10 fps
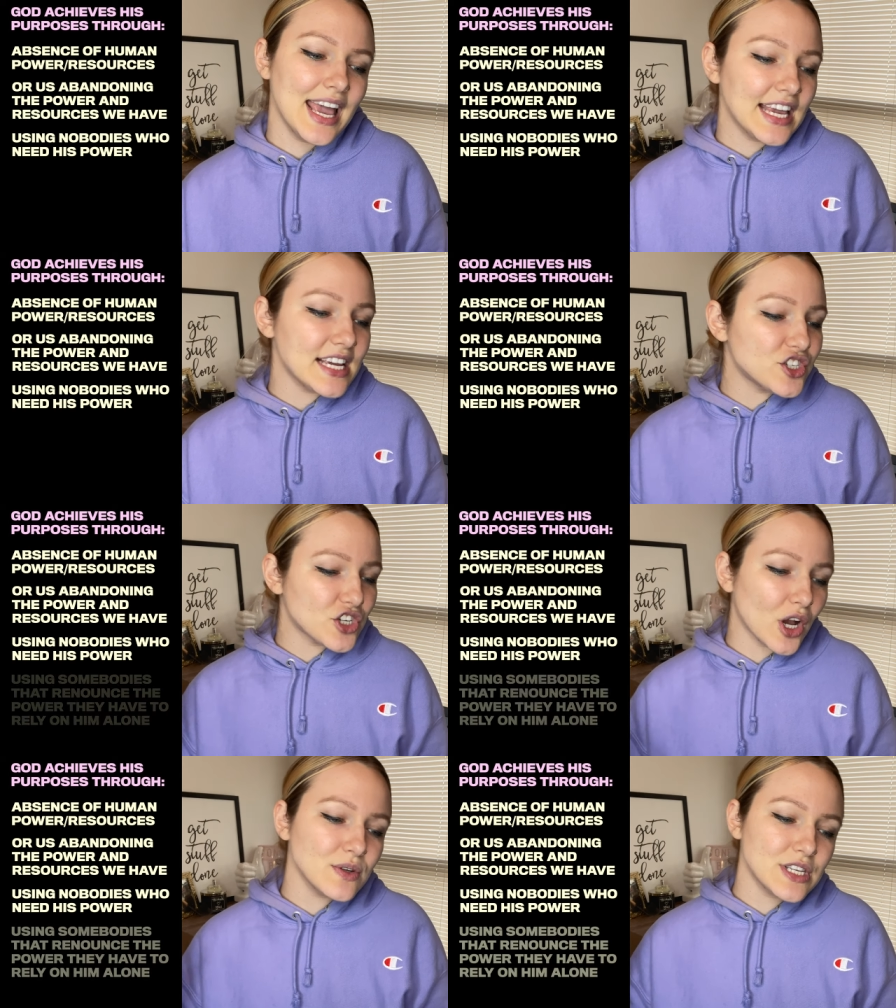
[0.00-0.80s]
He
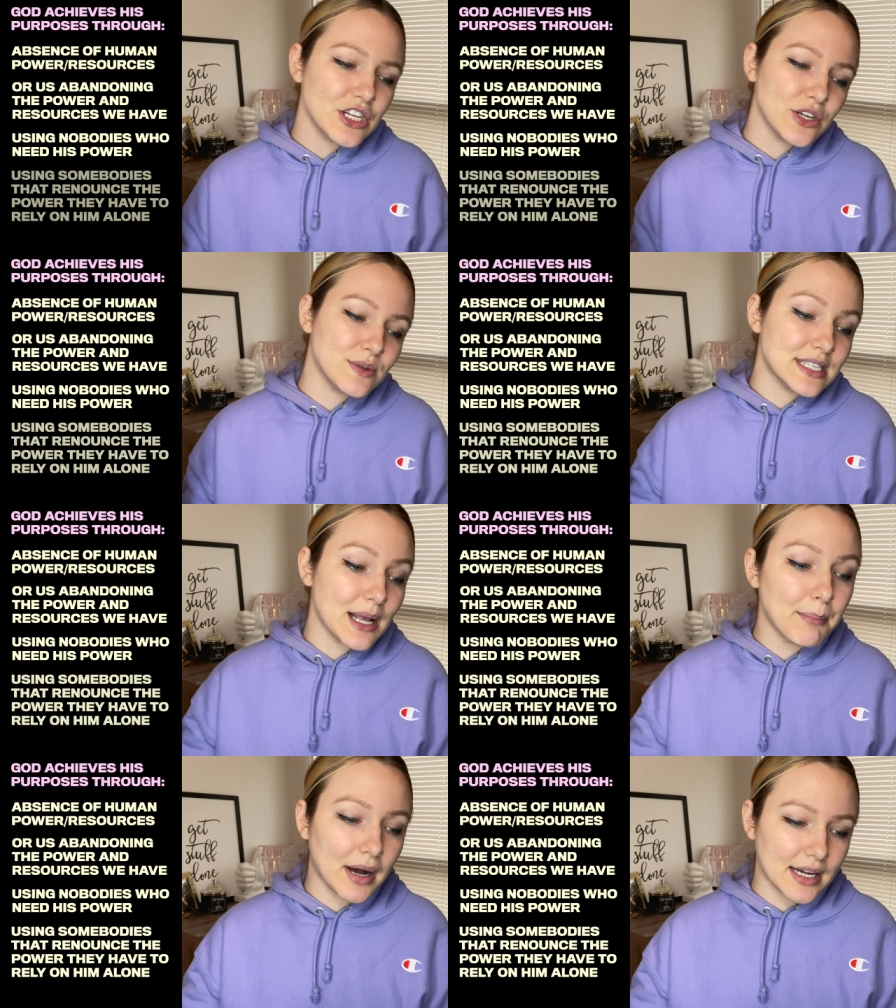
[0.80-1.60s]
chose and used
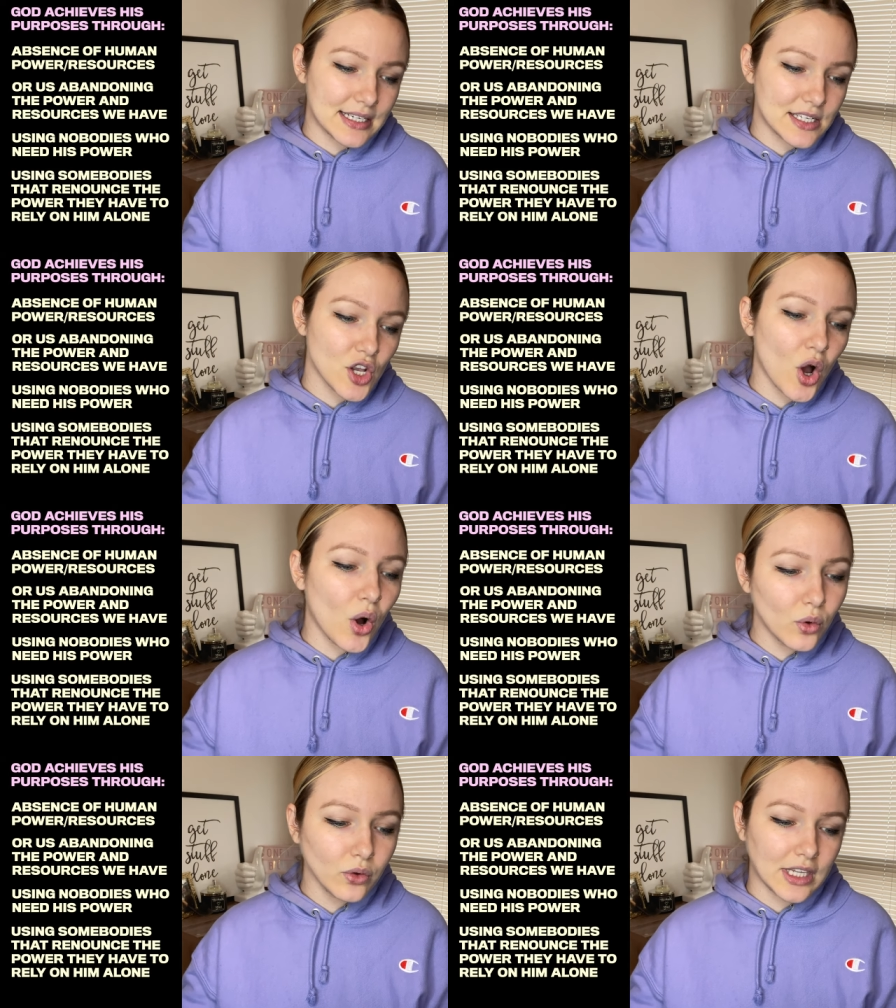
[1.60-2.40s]
some bodies
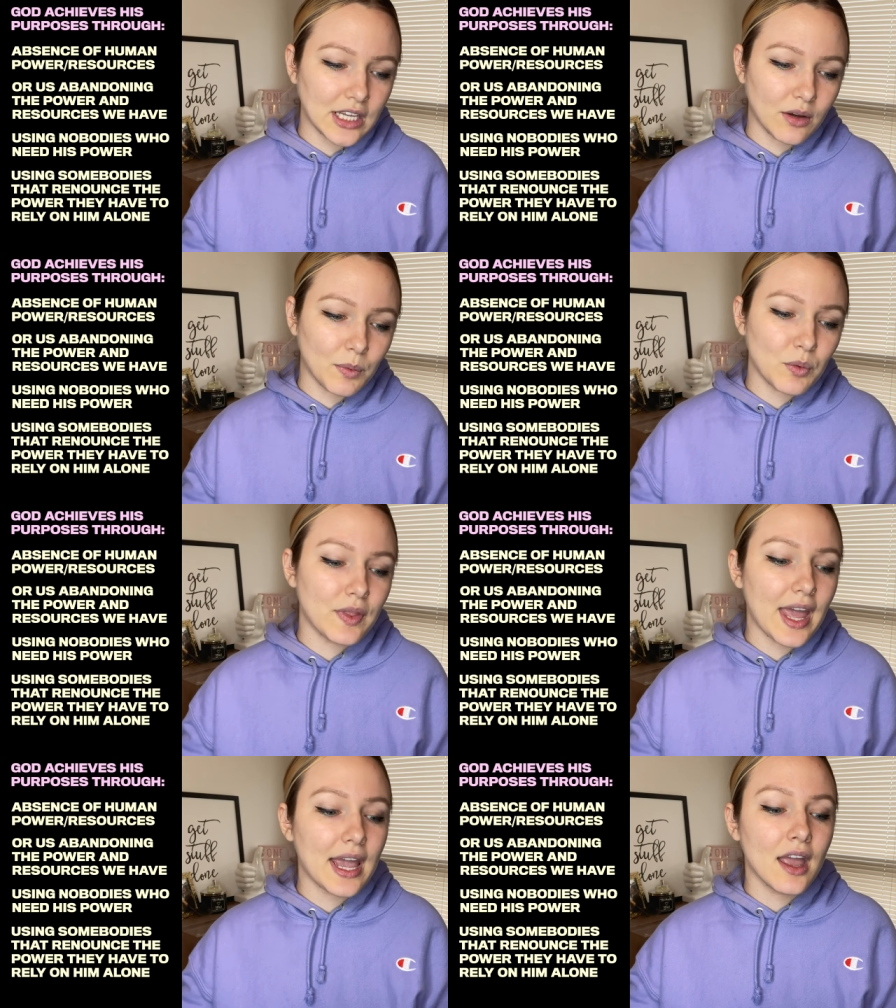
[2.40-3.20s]
only when
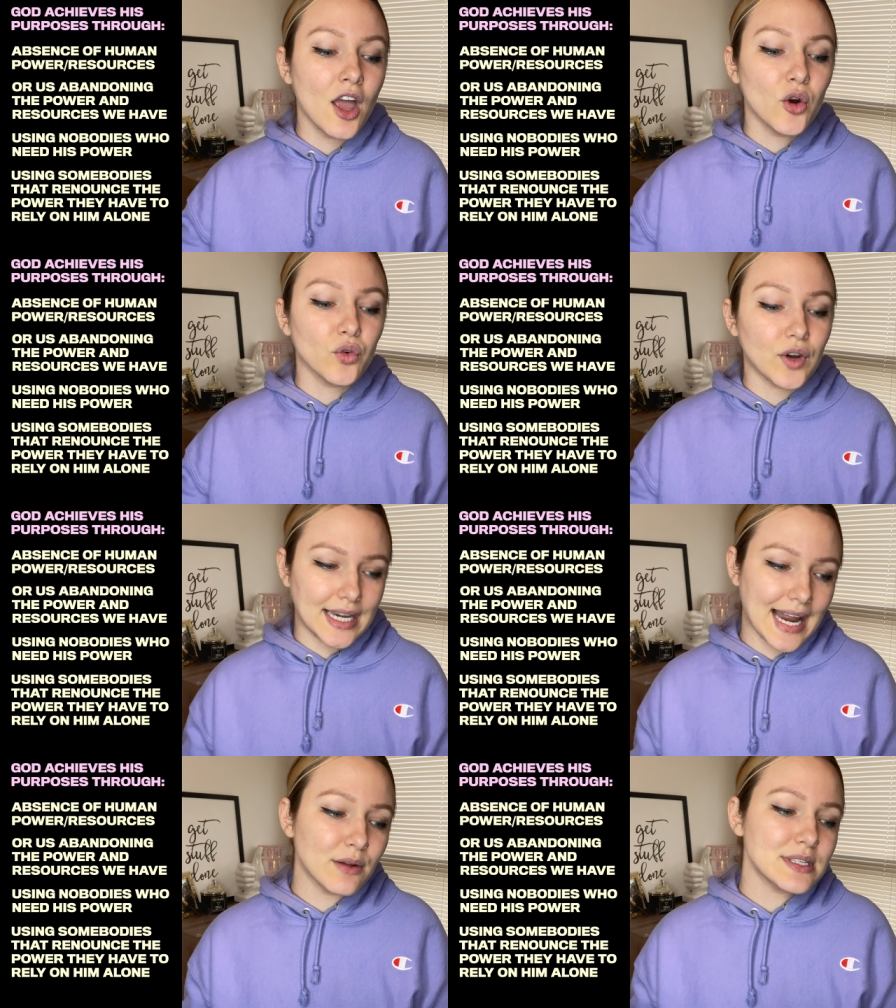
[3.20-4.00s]
they
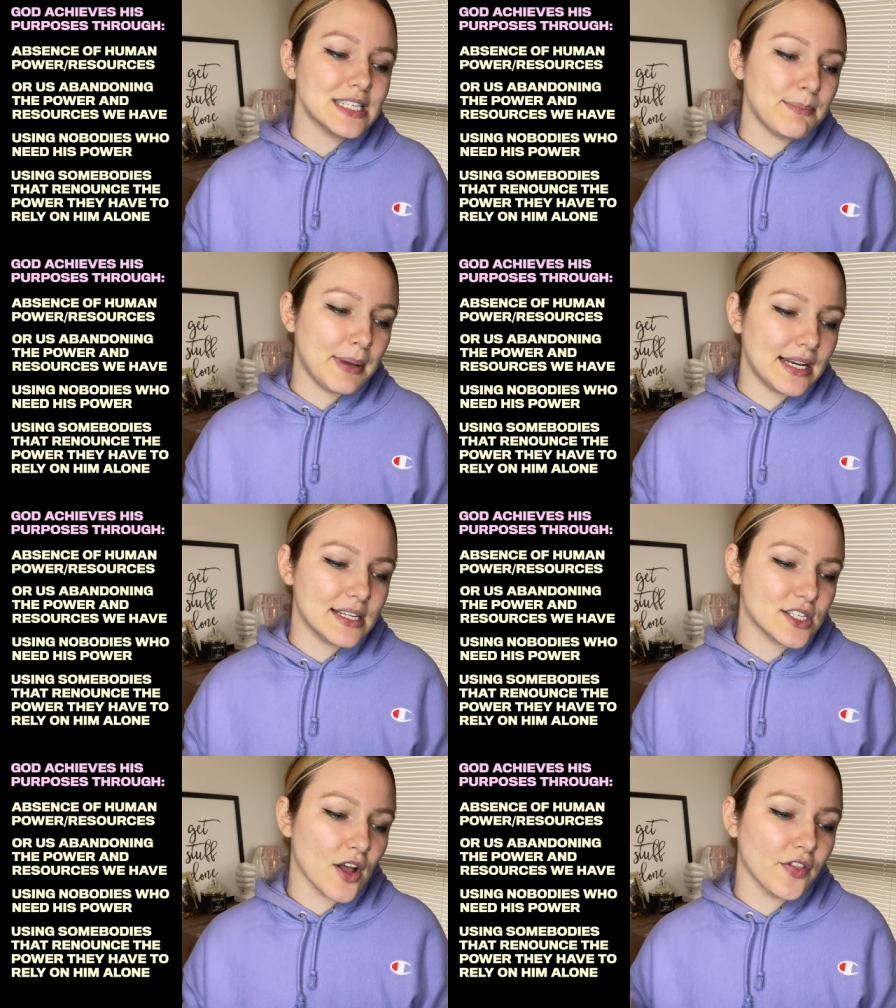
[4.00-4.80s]
renounced
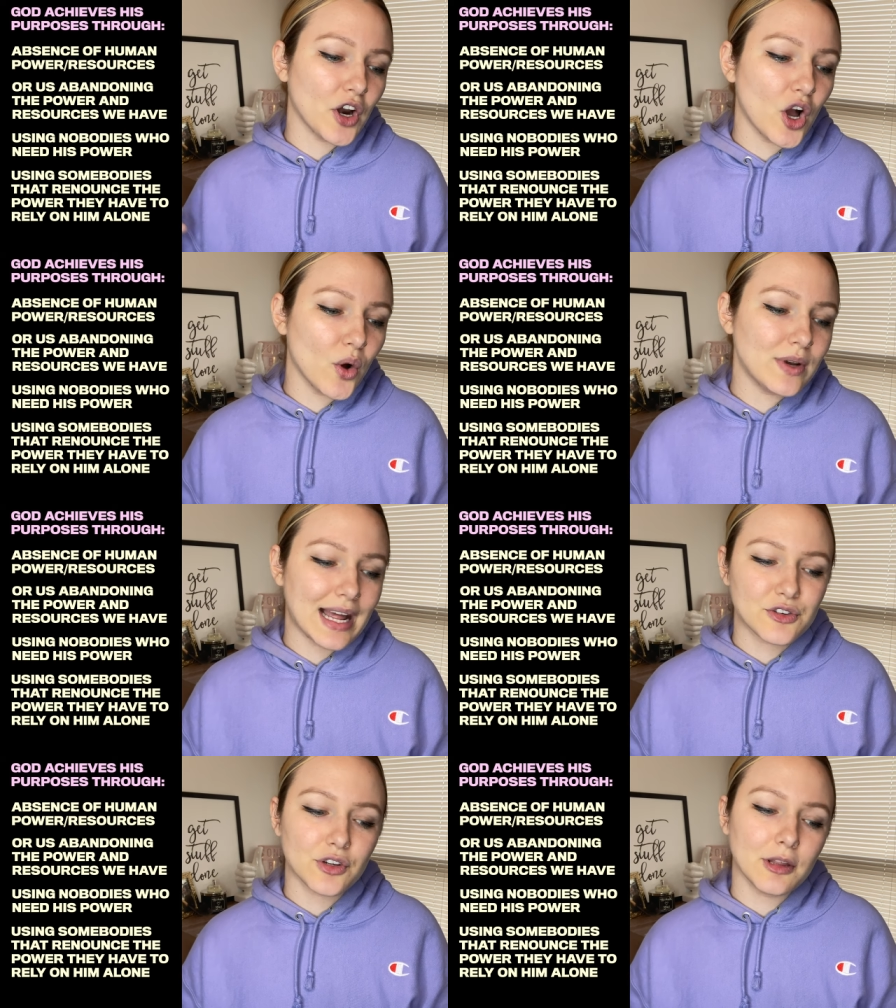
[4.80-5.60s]
dependence on their own
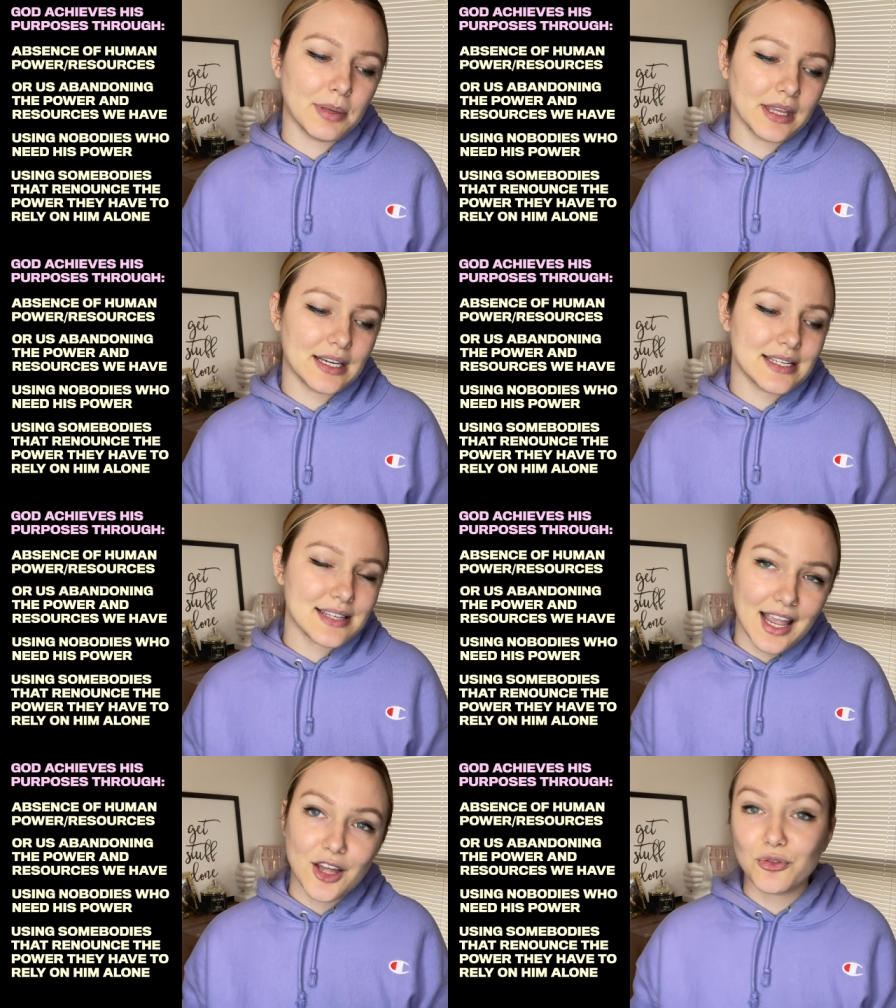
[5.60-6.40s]
natural abilities
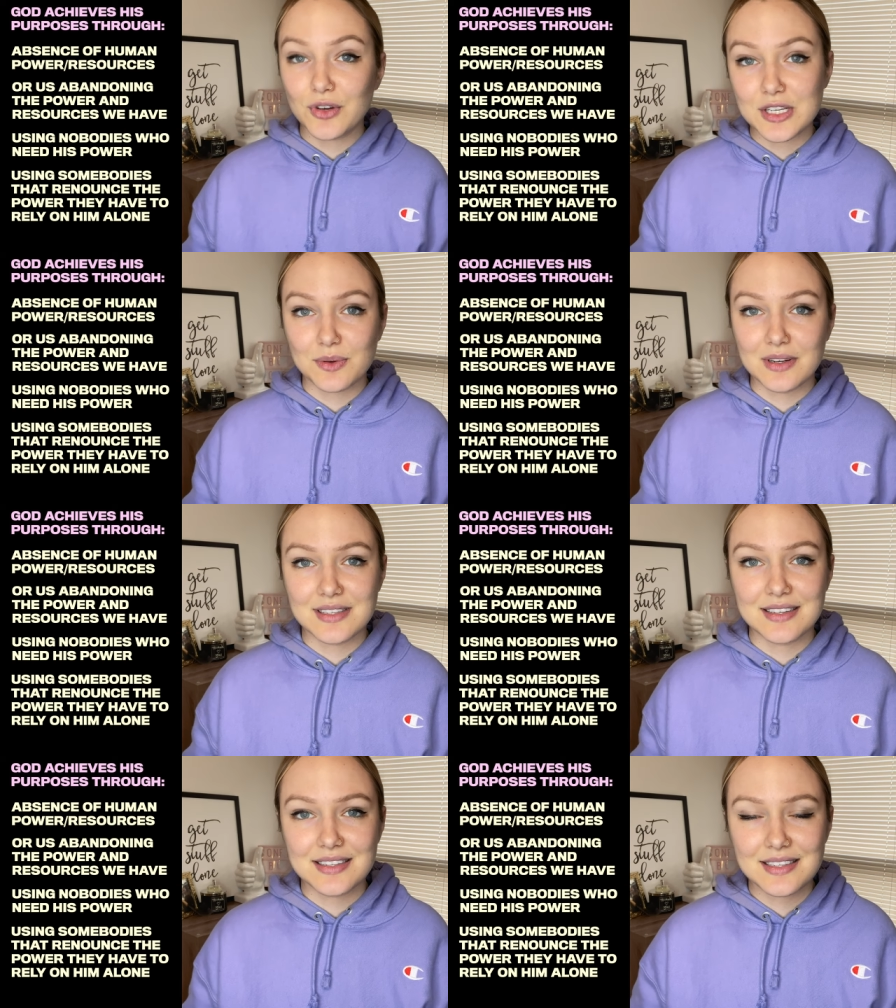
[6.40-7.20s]
and
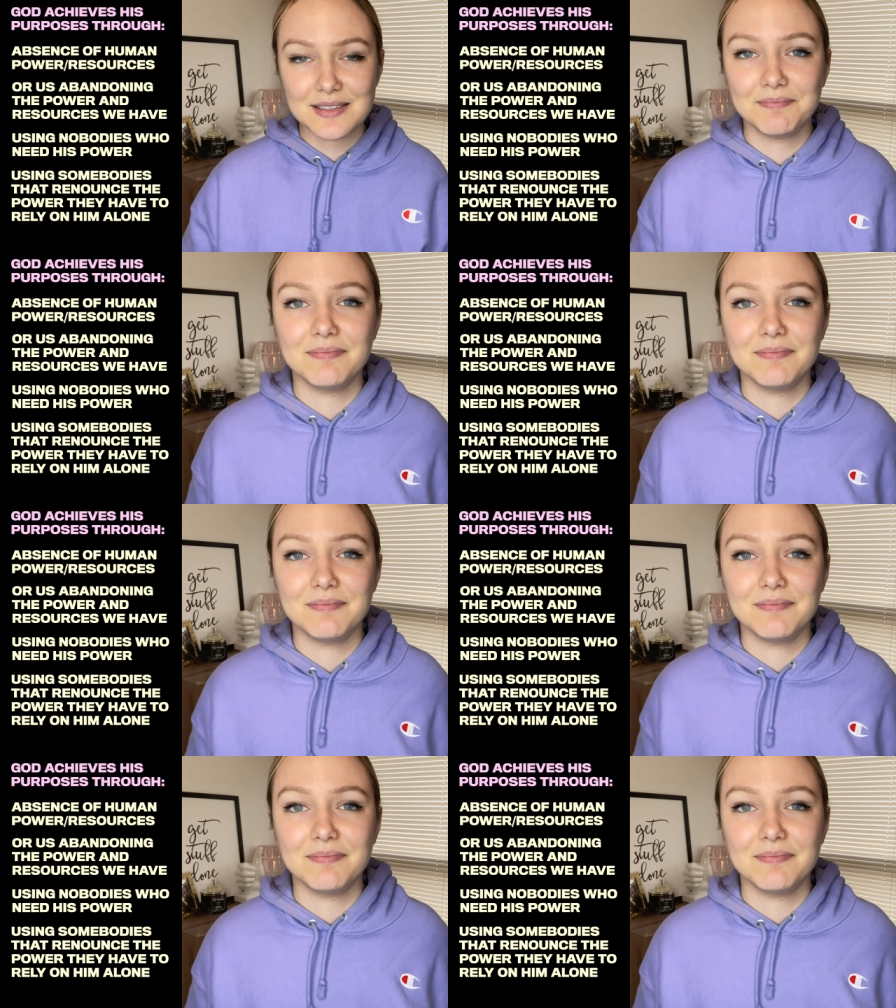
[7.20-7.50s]
resources."